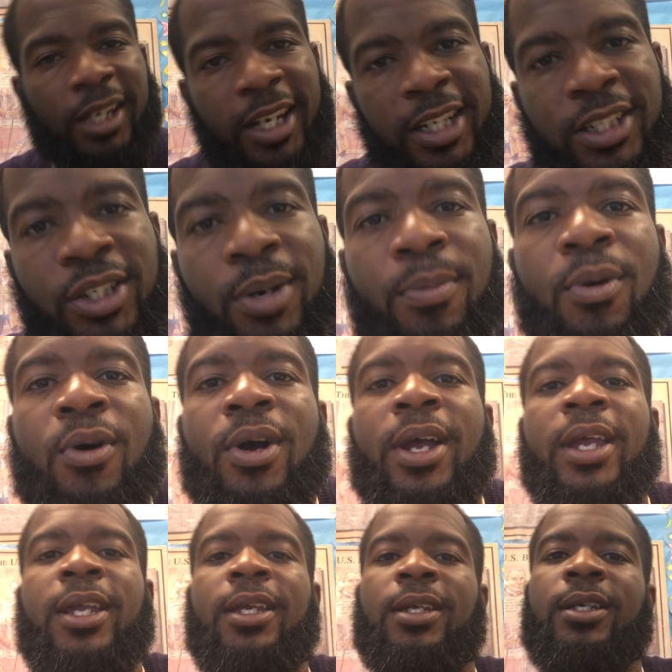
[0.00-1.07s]
it's your
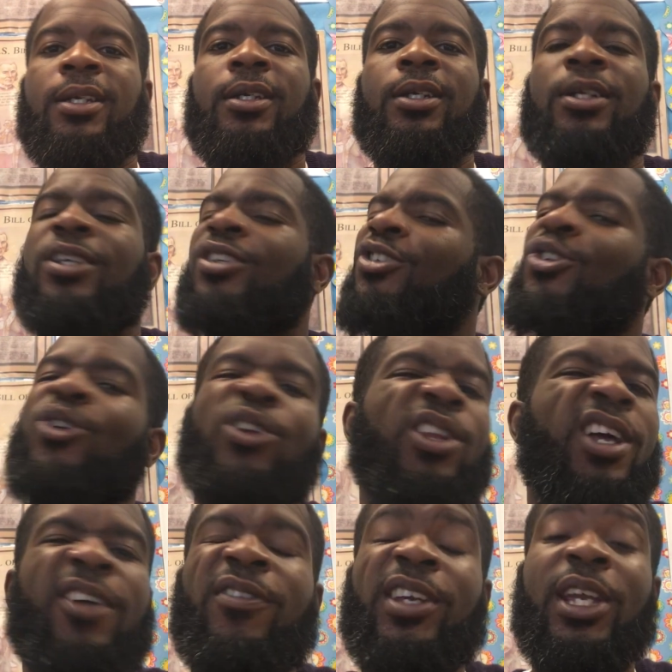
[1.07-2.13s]
boy, your
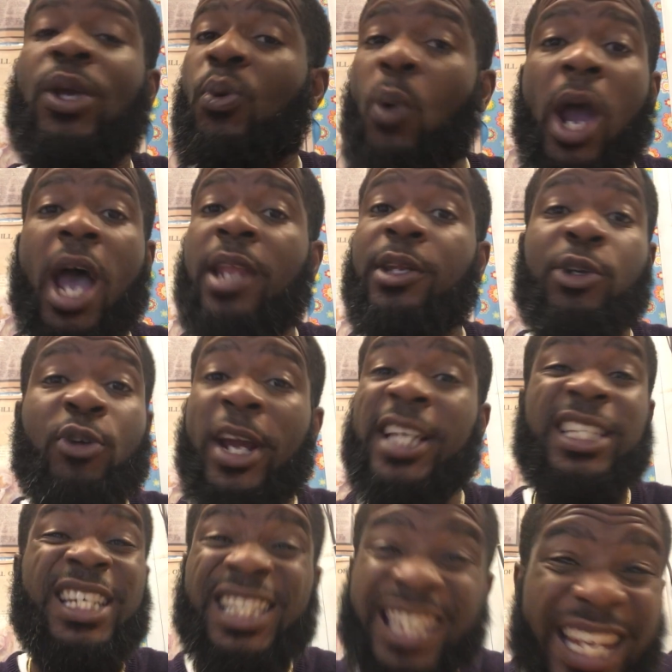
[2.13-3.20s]
loving and wild and
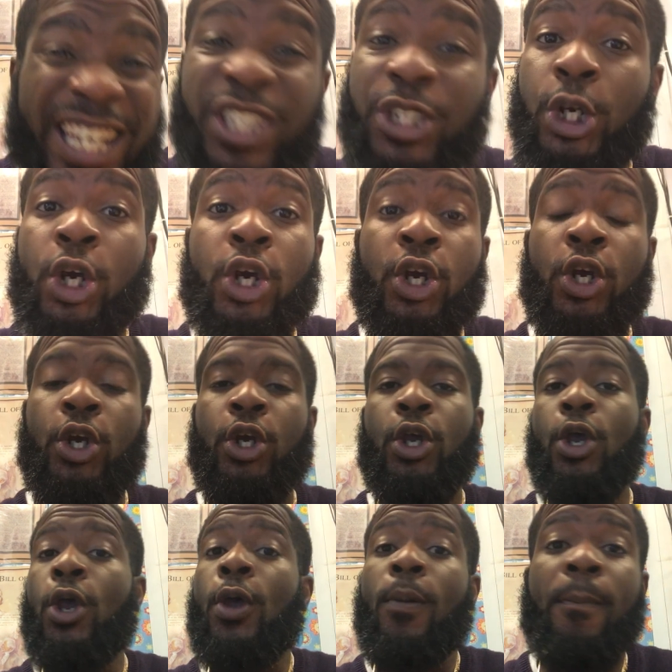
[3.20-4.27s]
crazy teacher,
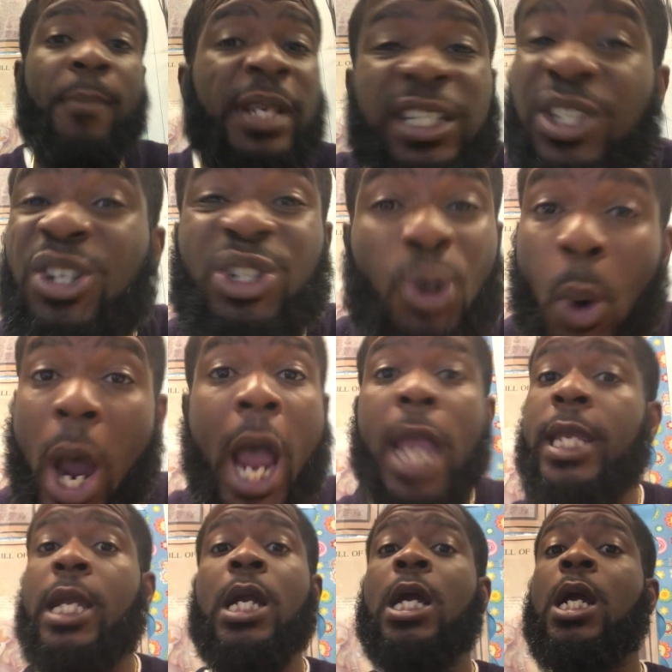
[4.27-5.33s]
Mr.
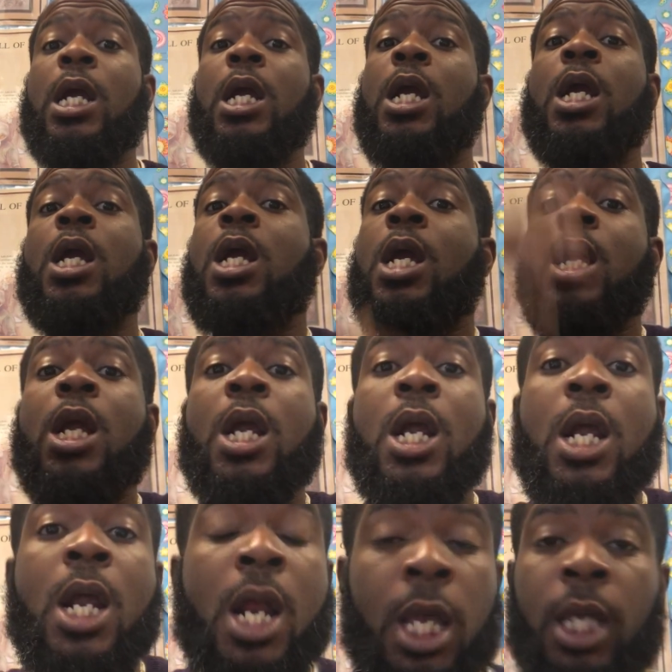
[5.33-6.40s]

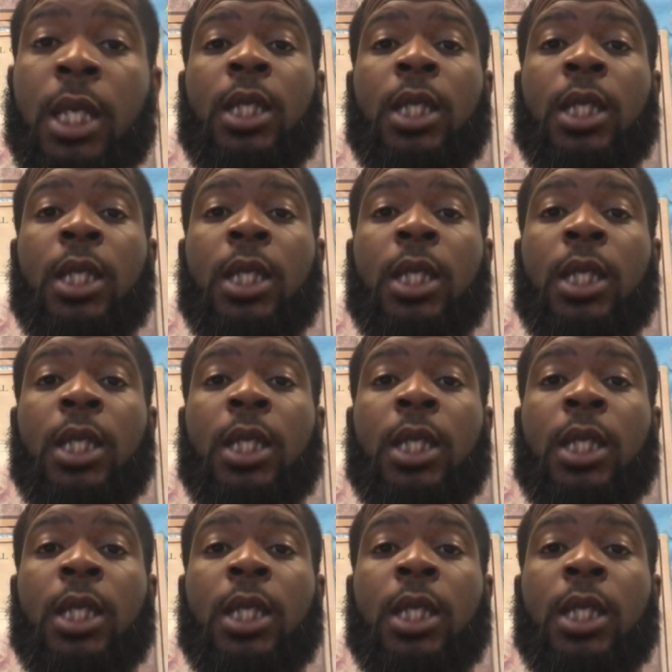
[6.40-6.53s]
Squire.